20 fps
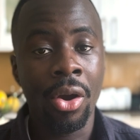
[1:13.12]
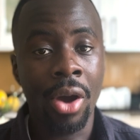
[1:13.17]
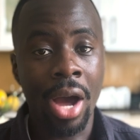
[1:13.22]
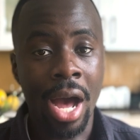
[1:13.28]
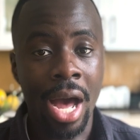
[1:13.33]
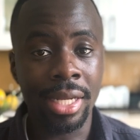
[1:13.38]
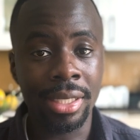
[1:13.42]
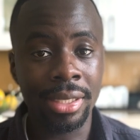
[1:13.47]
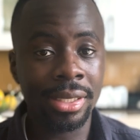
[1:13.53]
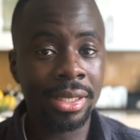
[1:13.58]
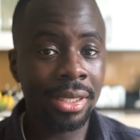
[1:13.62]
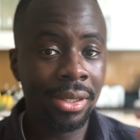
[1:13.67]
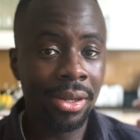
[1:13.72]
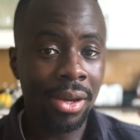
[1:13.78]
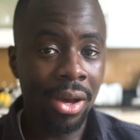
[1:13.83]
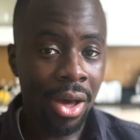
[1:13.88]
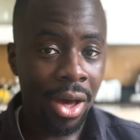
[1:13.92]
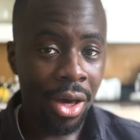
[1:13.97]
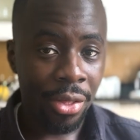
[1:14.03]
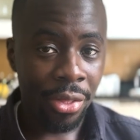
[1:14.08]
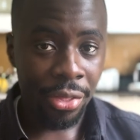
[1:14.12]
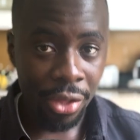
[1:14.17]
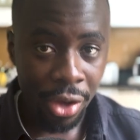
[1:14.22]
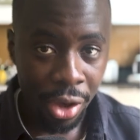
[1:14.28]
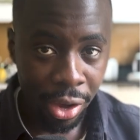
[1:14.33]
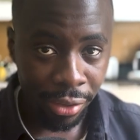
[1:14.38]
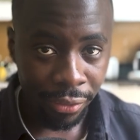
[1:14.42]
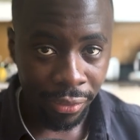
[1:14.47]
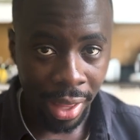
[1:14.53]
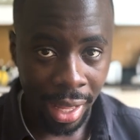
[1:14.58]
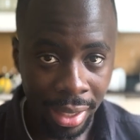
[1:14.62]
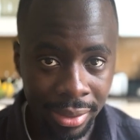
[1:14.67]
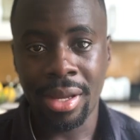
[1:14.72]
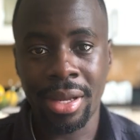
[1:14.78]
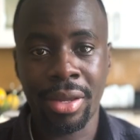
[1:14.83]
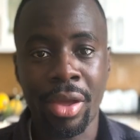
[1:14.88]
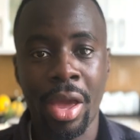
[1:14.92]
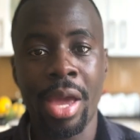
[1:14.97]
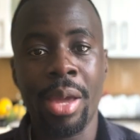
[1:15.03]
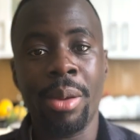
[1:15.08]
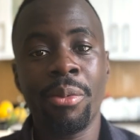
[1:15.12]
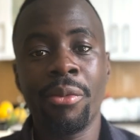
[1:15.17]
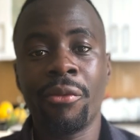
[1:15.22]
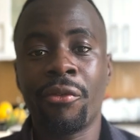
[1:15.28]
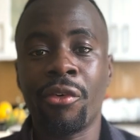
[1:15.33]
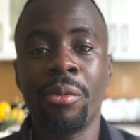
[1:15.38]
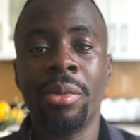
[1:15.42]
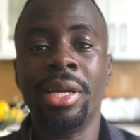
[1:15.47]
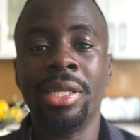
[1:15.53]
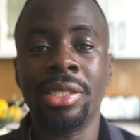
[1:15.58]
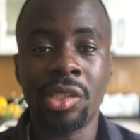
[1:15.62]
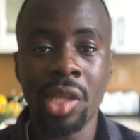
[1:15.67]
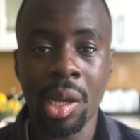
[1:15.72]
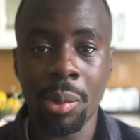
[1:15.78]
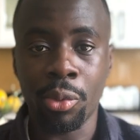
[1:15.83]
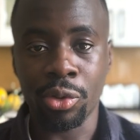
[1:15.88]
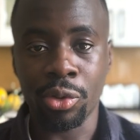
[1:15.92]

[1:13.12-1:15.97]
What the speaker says: and a third of that came from his doubles